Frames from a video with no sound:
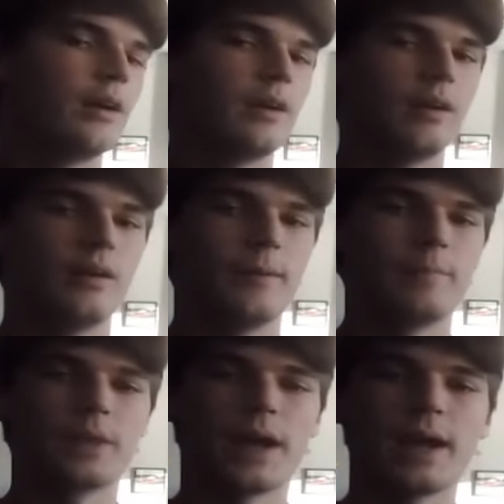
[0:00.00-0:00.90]

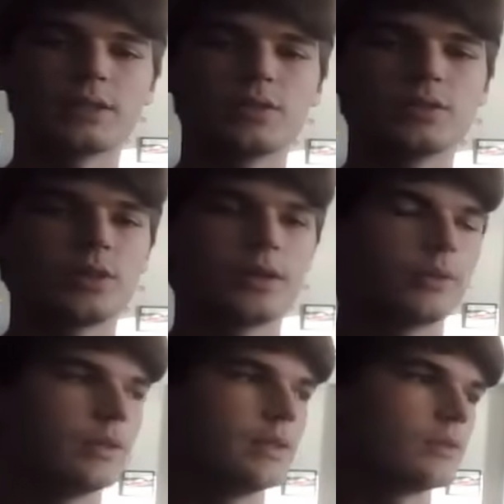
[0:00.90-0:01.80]
I actually struggle
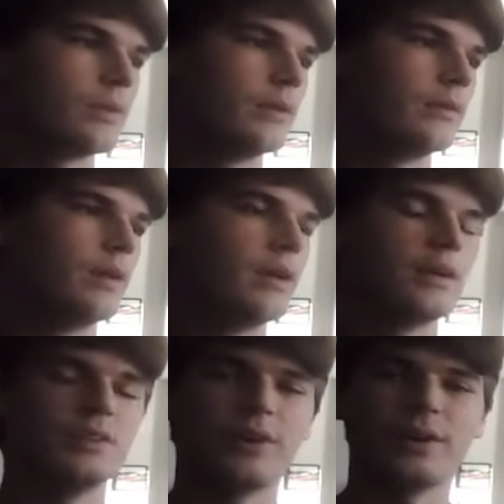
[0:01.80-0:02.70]
with this one.
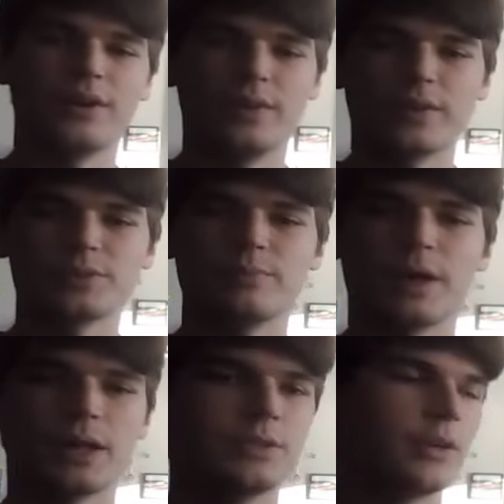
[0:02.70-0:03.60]
No, I don't. That was a
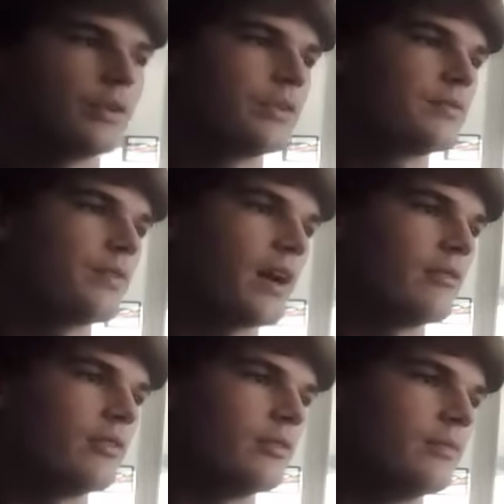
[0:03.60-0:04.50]
bad joke. There's
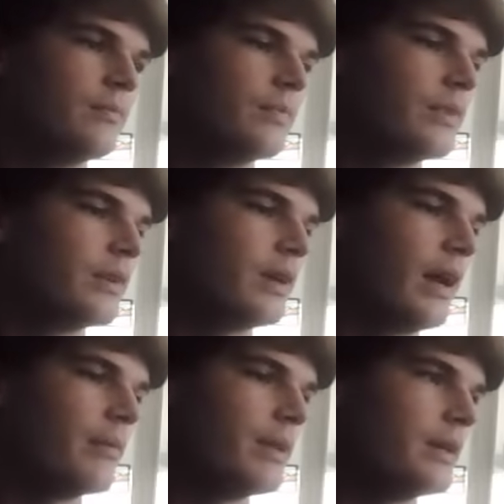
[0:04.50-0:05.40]
5 of them.
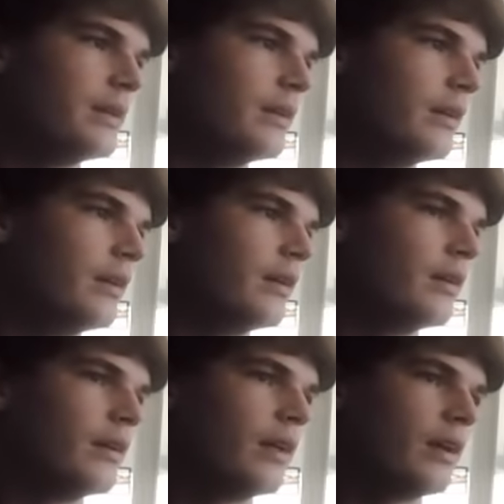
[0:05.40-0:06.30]
How many?
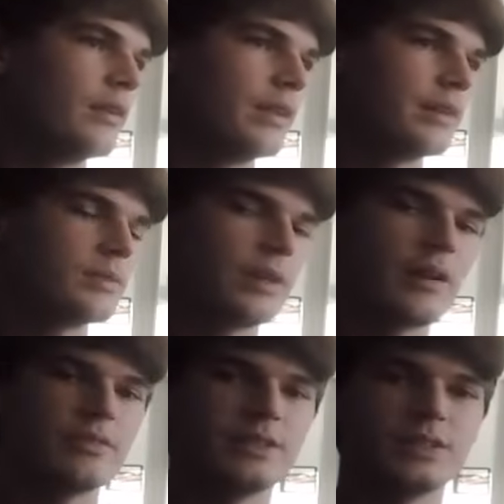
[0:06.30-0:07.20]
Next we
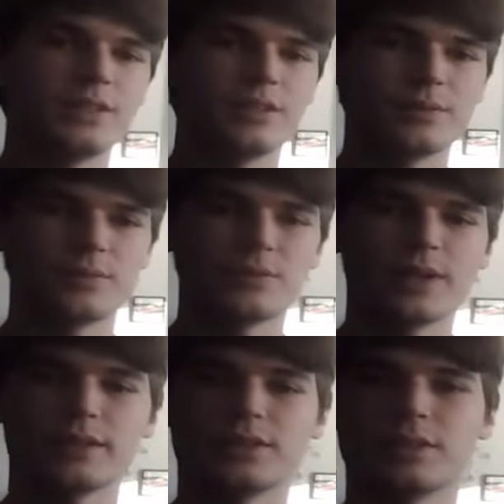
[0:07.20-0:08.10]
have addition of
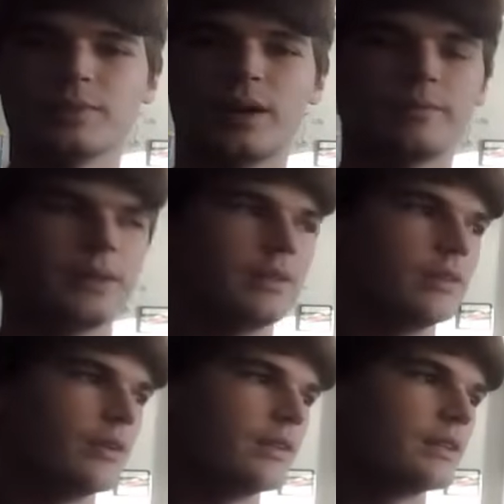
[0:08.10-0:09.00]
subtraction. Come on, man, you
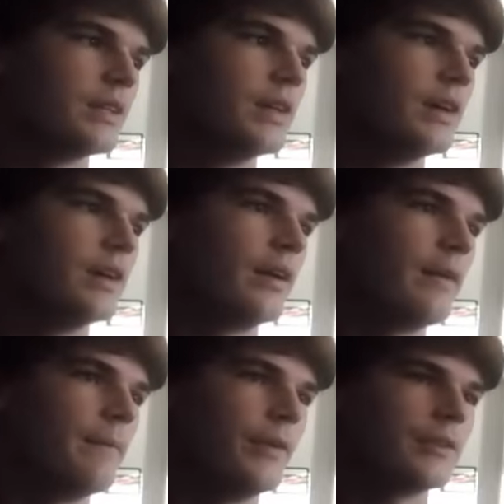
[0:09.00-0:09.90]
know this.
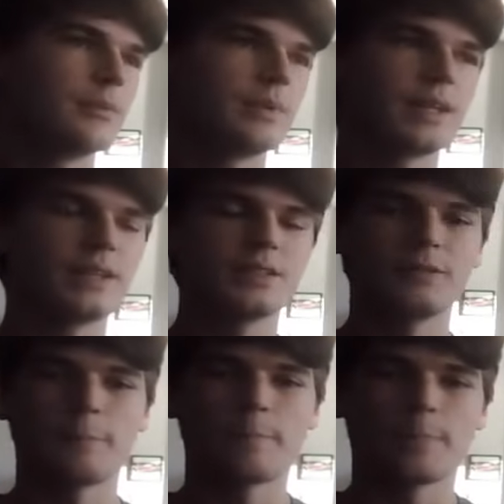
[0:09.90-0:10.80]

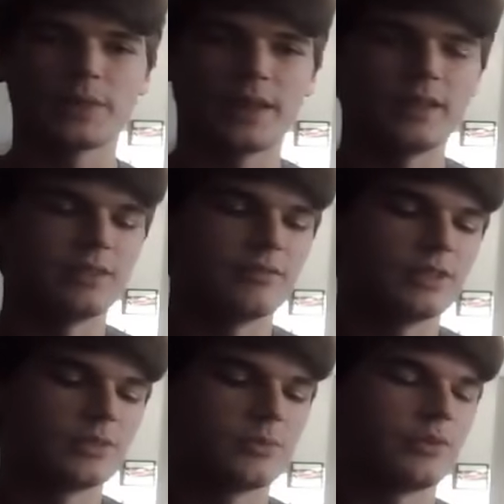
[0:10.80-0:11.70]
Multiplication and
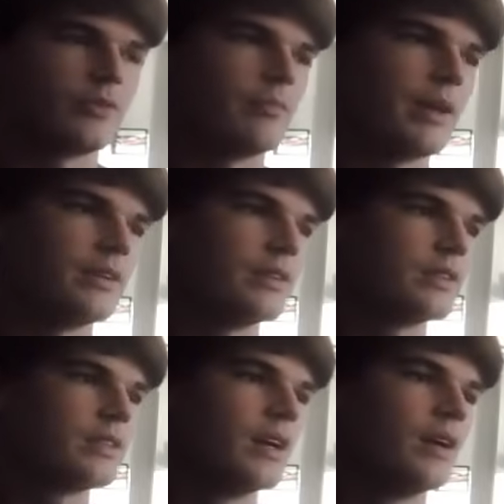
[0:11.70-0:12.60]
division with
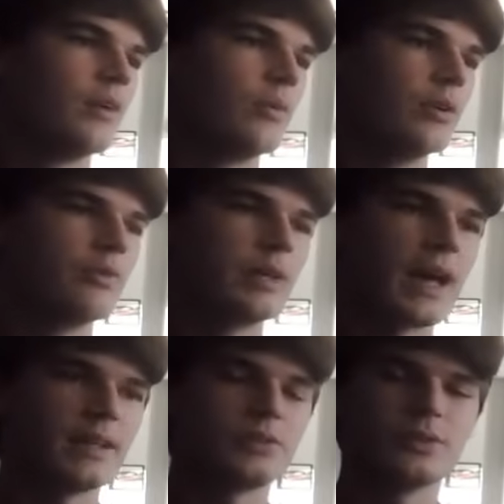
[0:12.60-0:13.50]
remainders. What if we could
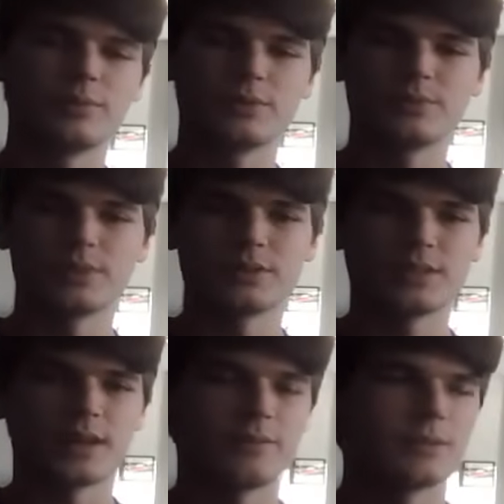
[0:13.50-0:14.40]
add 2 numbers a bunch of
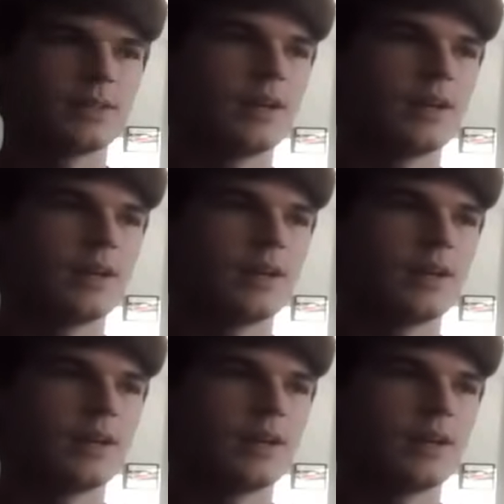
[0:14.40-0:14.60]
times?